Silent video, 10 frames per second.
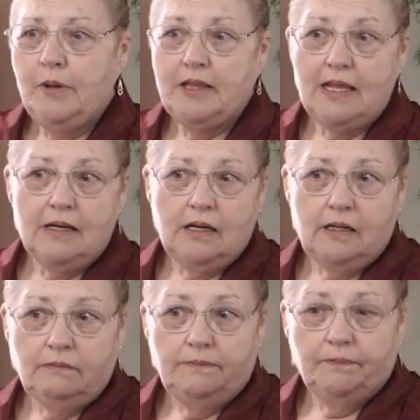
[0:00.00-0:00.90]
But
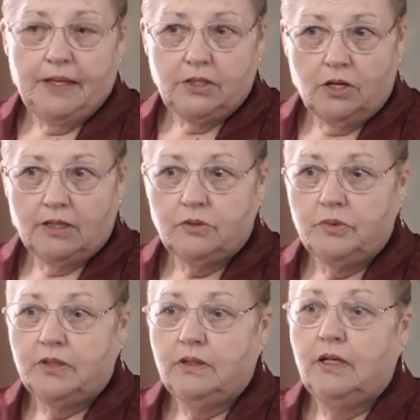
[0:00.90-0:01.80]
then they
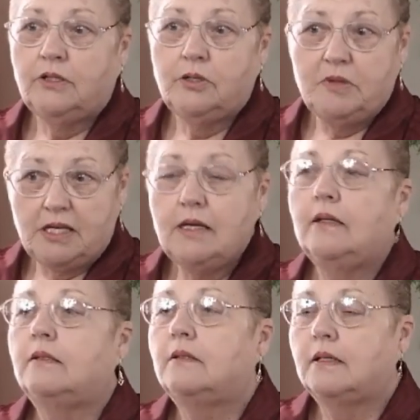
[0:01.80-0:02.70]
talked to
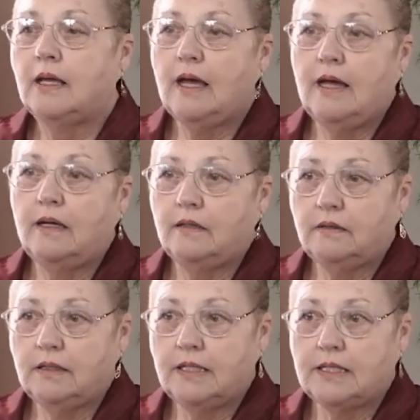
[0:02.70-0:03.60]
me.
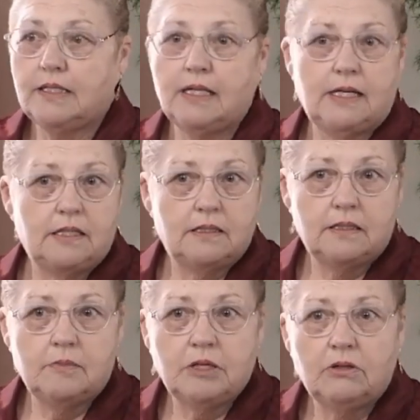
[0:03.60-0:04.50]
As I said, I
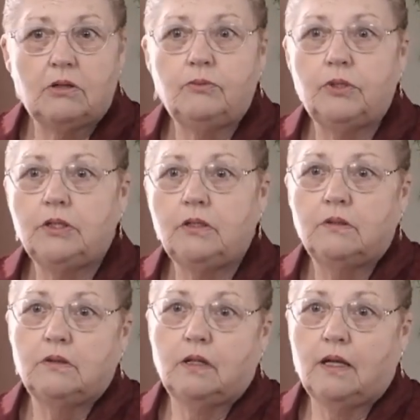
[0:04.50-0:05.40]
didn't see my girlfriend.
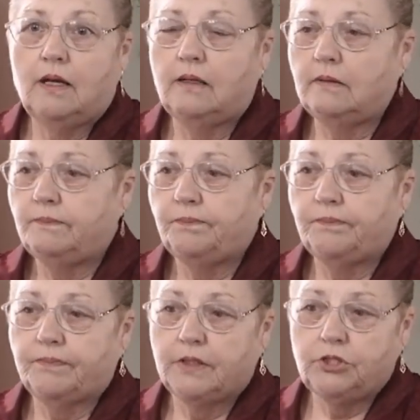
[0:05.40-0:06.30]

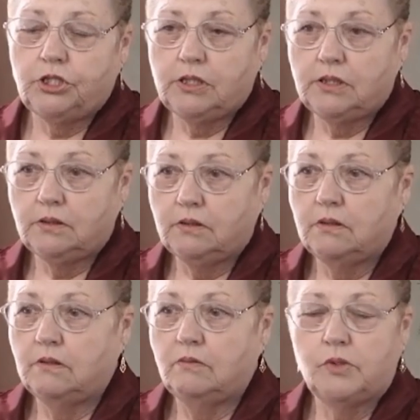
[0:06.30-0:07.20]
She
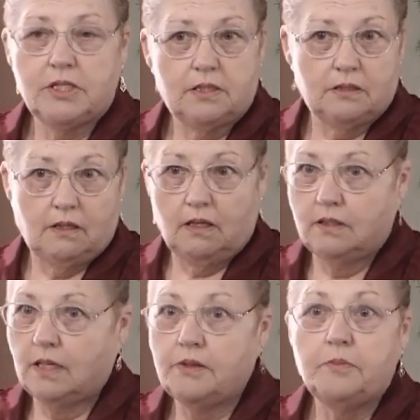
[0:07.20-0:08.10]
was
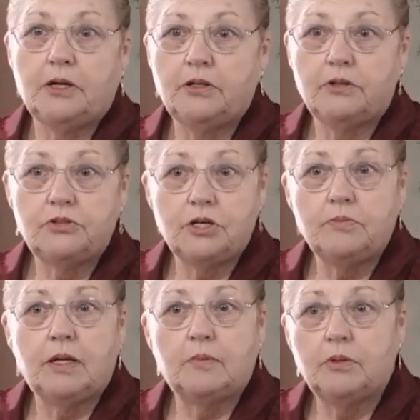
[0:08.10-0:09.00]
another part of the
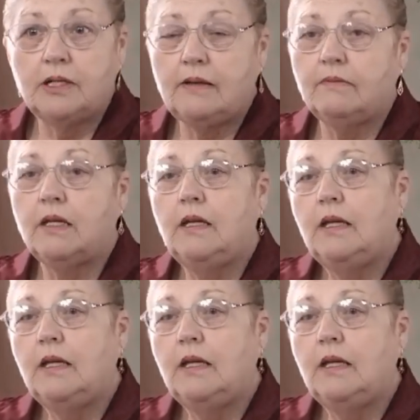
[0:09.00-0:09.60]
ship, I believe.